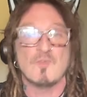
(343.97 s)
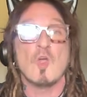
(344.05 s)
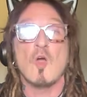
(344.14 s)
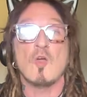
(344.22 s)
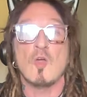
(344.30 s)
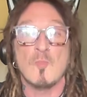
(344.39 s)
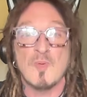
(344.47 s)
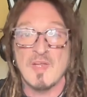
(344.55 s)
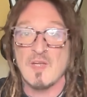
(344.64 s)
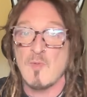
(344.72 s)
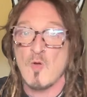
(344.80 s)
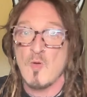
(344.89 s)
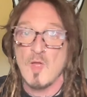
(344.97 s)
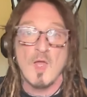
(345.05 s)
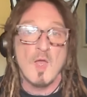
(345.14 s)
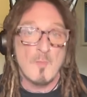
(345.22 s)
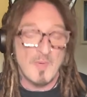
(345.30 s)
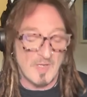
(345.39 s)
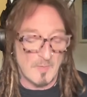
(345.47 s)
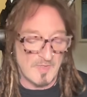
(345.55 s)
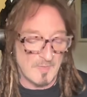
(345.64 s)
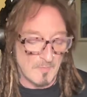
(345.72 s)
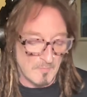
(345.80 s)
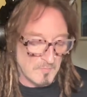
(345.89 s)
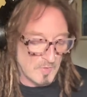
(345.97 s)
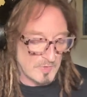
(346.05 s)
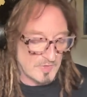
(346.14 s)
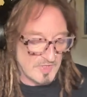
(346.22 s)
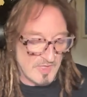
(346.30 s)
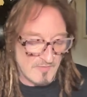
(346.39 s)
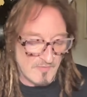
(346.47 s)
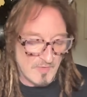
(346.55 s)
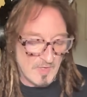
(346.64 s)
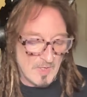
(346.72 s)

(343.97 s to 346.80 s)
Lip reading: Can't complain about being a bit mutton Jeff.